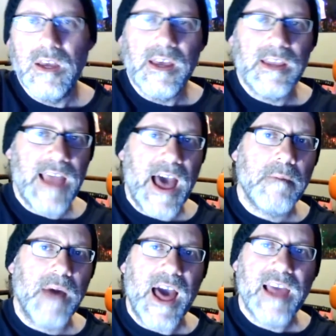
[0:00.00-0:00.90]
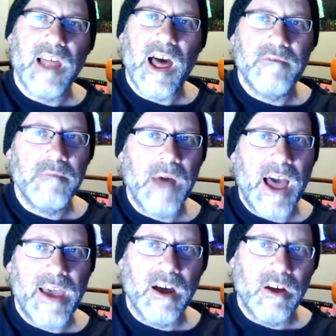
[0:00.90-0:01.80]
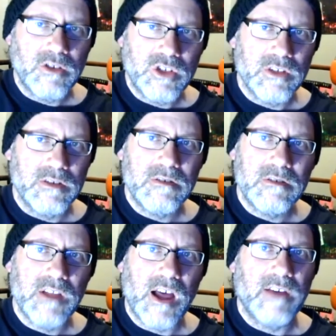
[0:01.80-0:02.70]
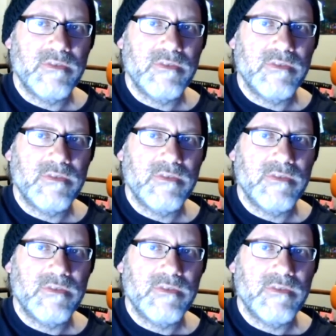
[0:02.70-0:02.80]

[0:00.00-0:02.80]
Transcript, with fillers: And now my love, my own true love,